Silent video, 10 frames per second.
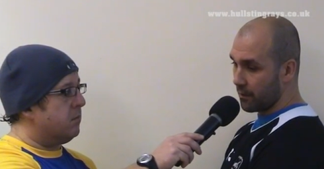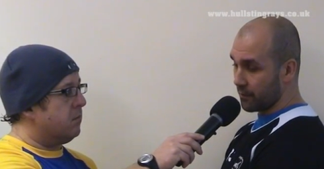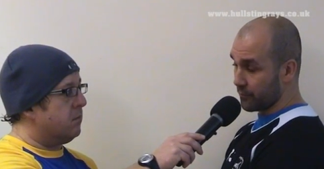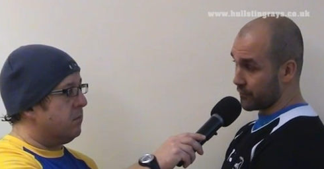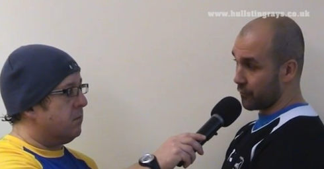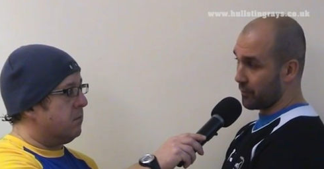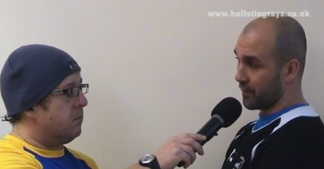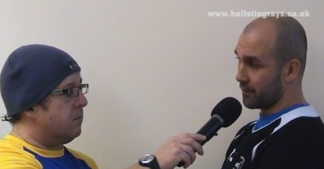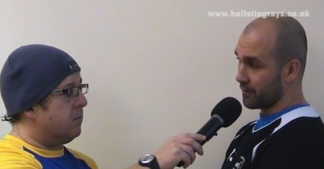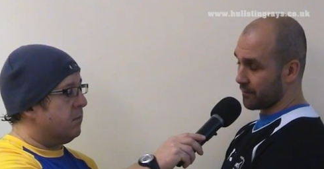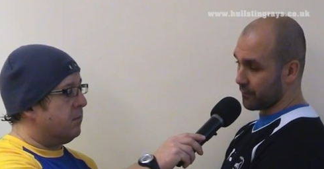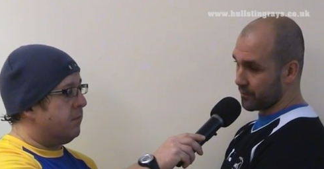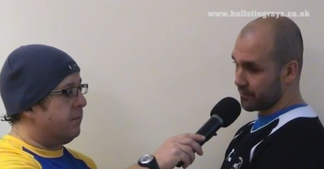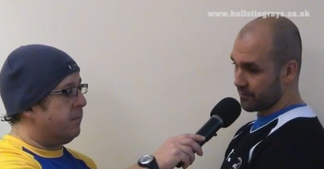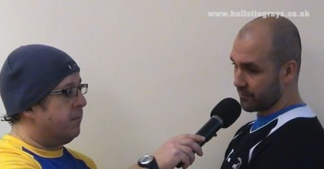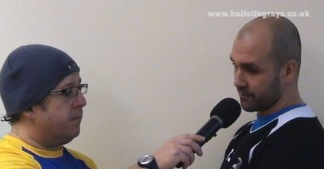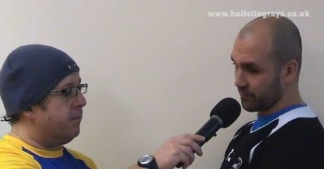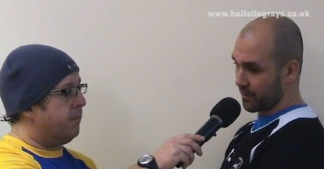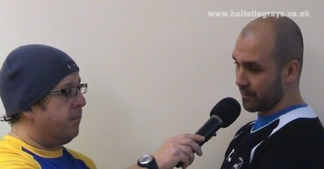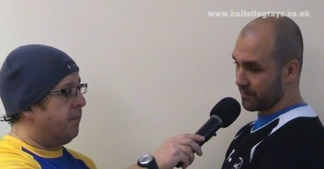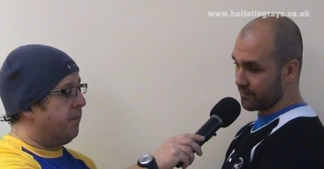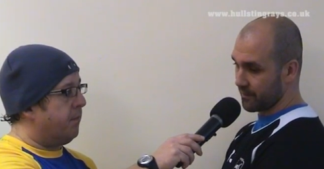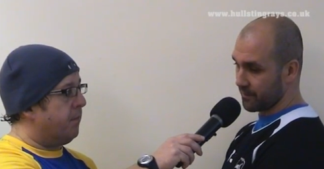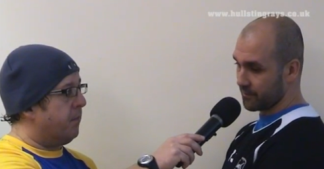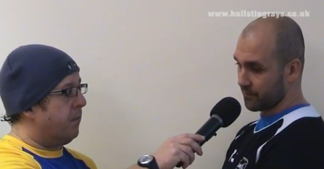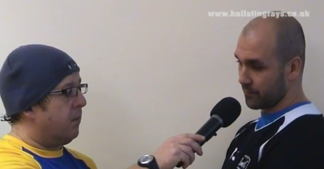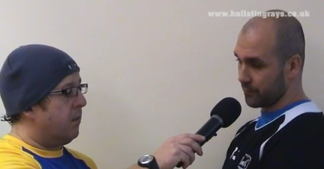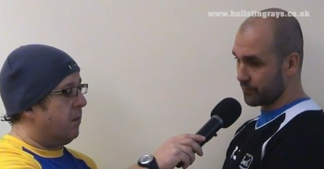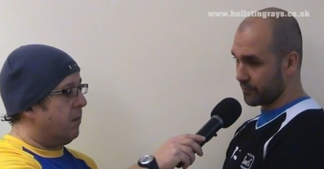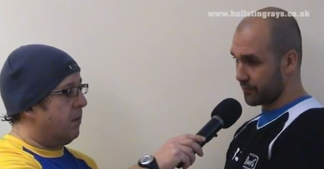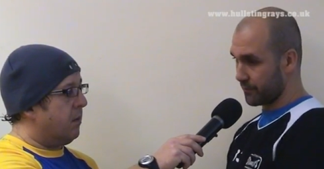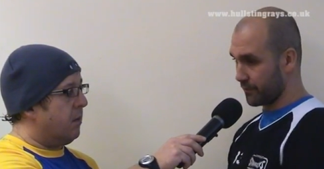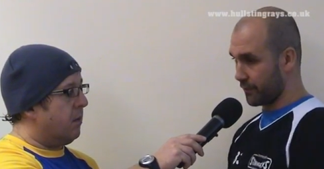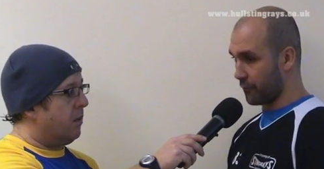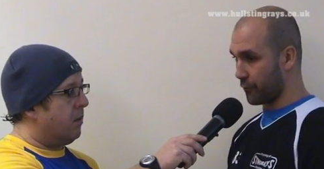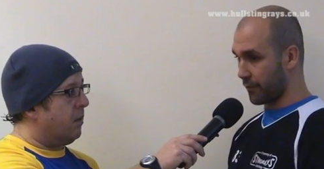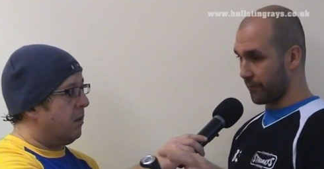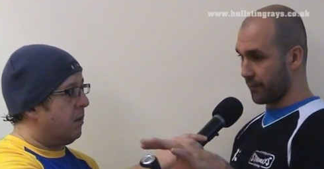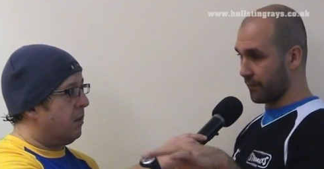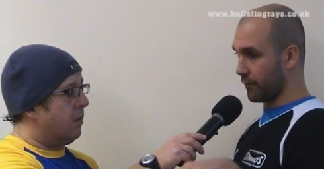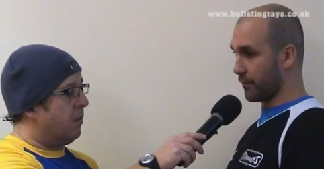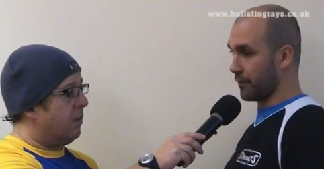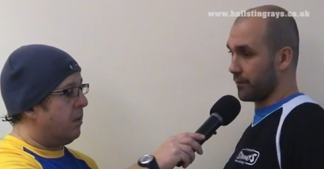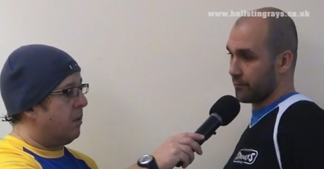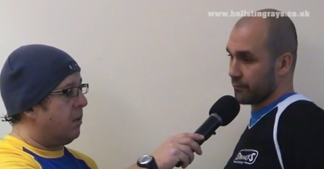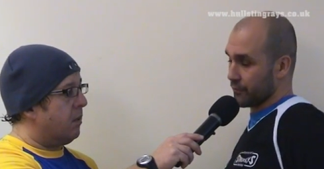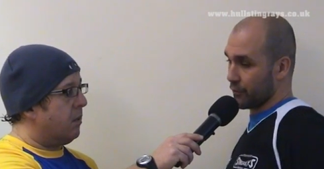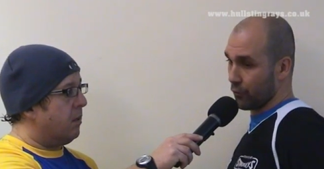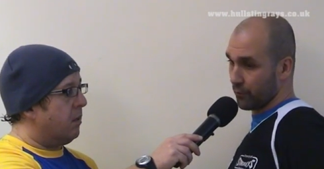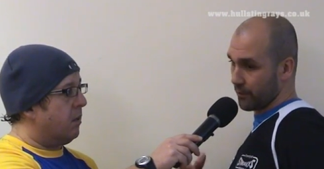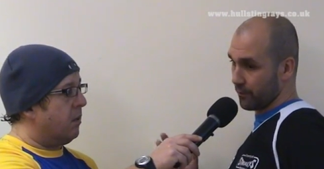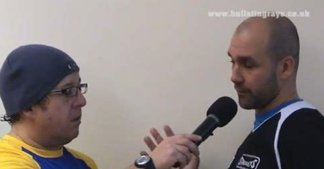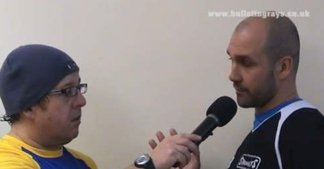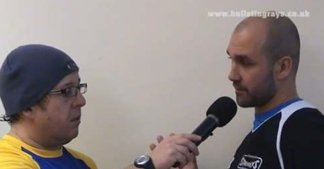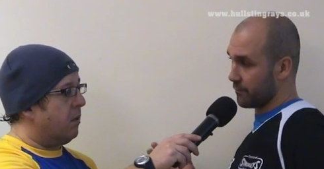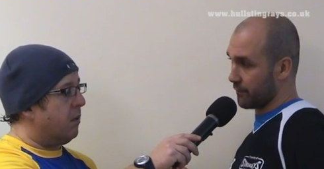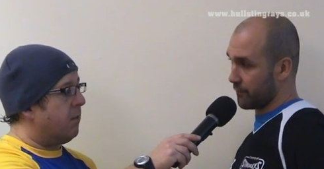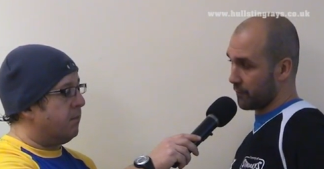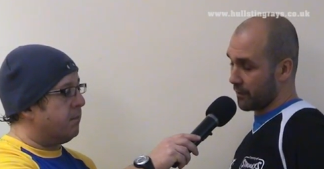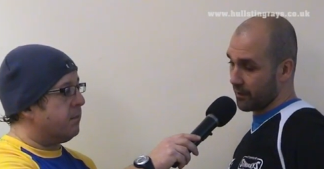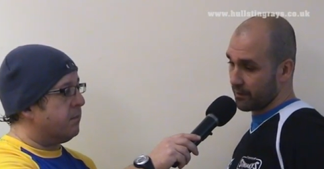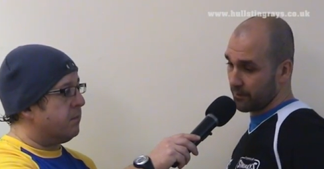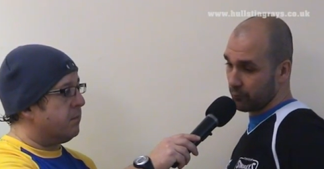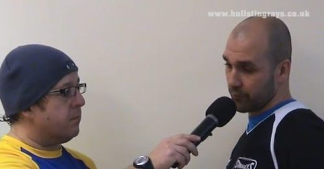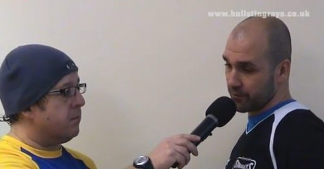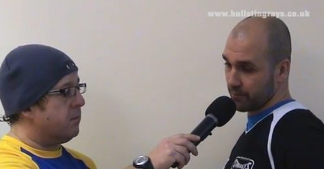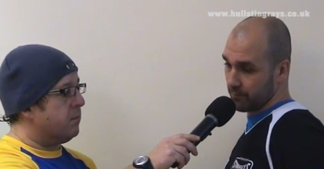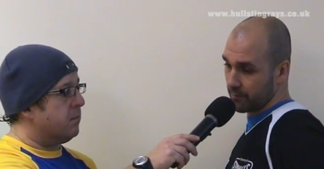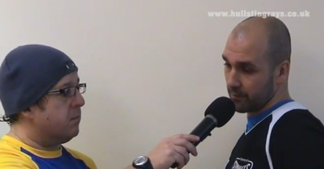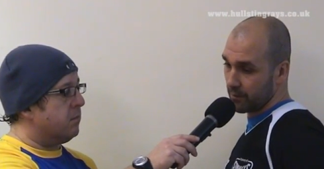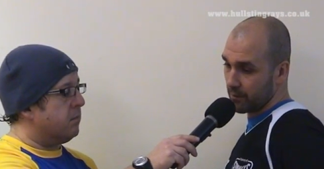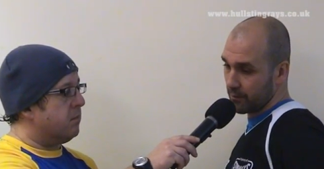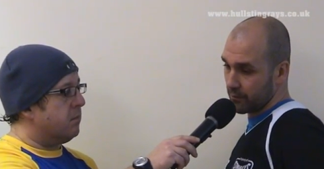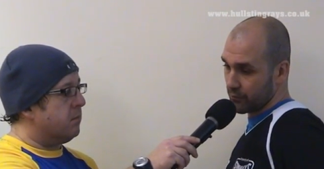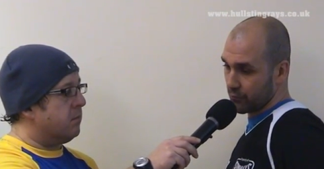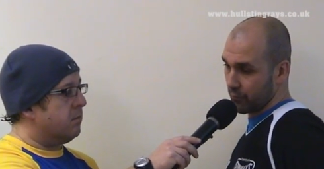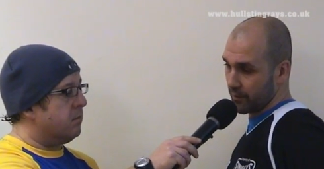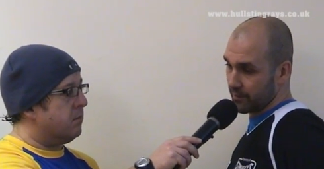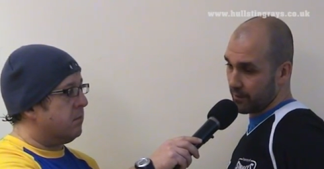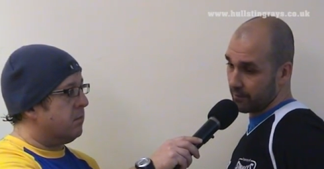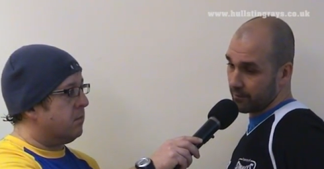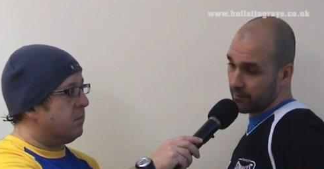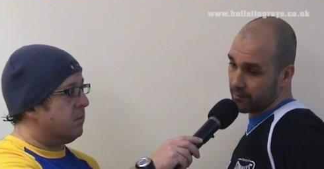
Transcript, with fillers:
Speaker 1: there's no penalty there, which doesn't make any sense when there's a number in front of you, there's a code, you don't hit someone from behind, he pushed him and Drew went down and